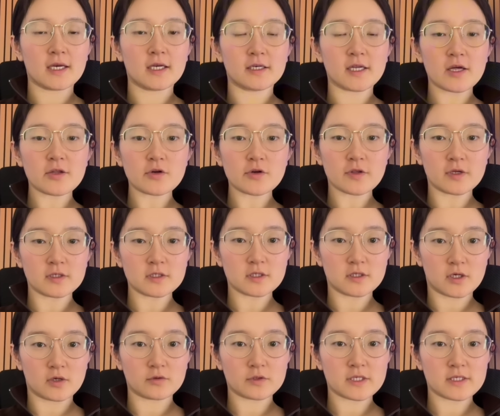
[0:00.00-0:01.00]
And another thing to
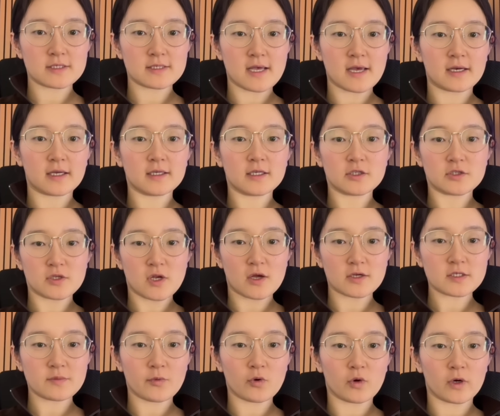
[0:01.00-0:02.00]
note is that it does
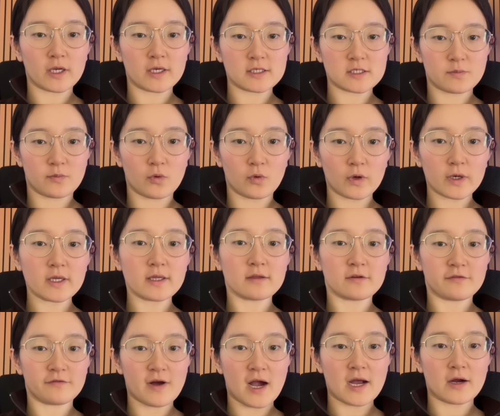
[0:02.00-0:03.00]
not support exporting
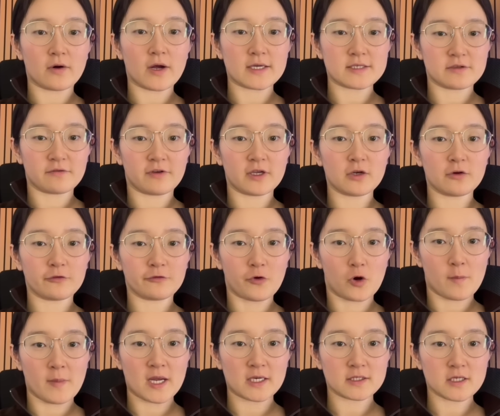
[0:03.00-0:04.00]
the file as a video
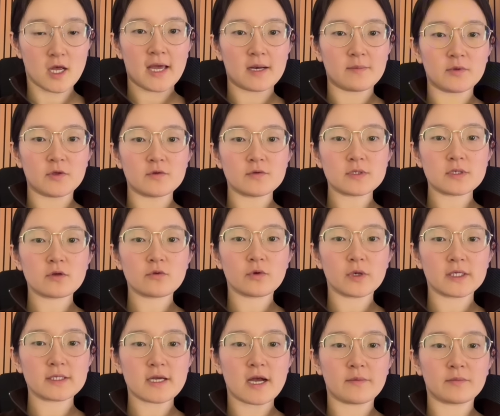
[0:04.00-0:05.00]
format, and I'm using
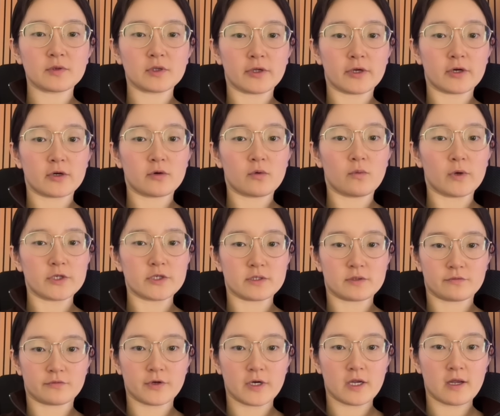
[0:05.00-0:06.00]
QuickTime Player, which
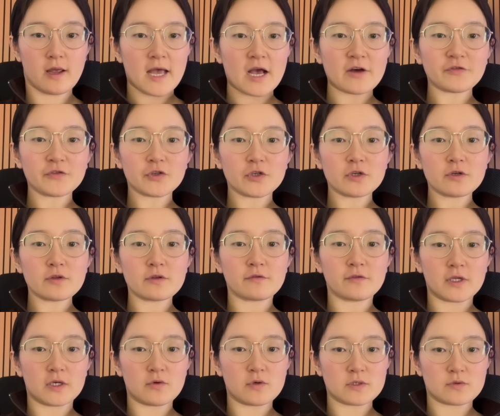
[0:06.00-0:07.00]
is free. After the
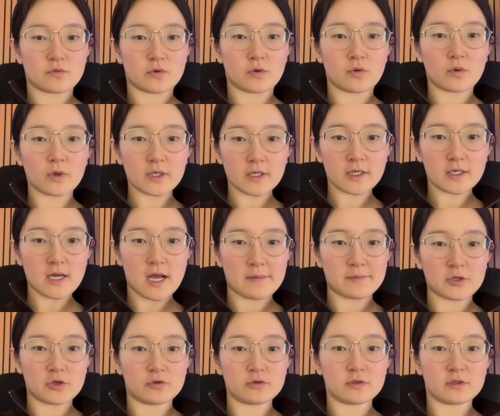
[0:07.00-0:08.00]
video is recorded,
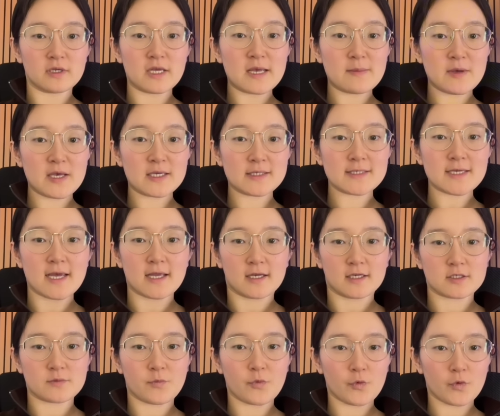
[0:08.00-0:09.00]
I'm going to name it and
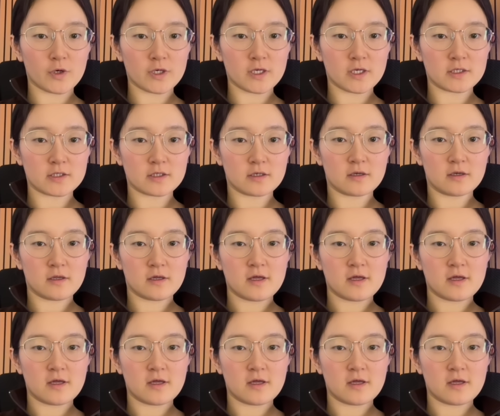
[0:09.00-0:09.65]
export it.